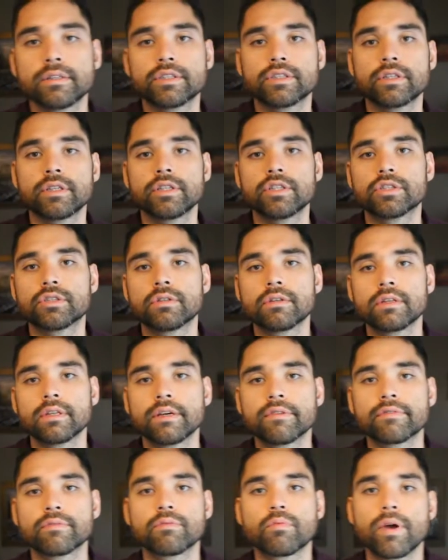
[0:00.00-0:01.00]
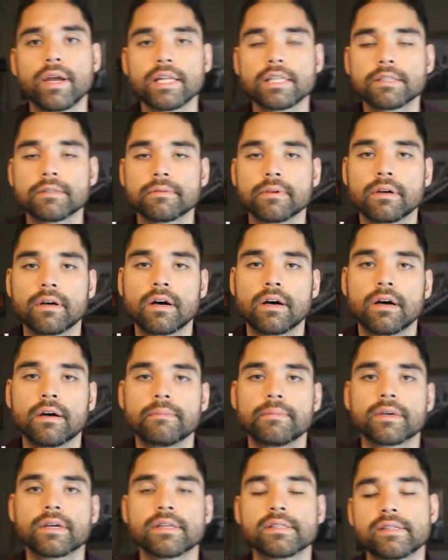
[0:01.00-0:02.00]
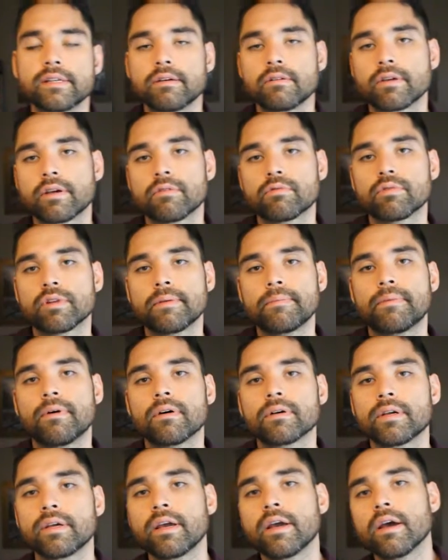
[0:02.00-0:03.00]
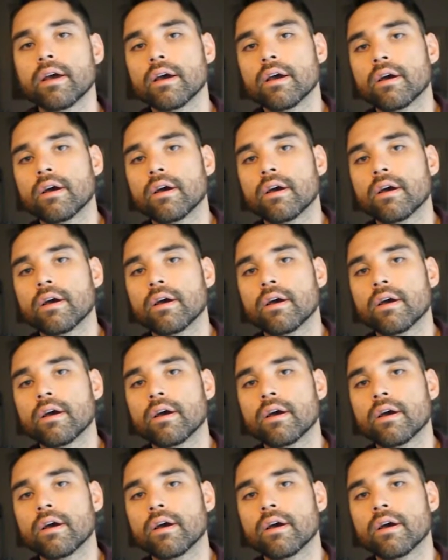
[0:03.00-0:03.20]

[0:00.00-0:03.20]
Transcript: shouldn't lift weights because they'll get really bulky.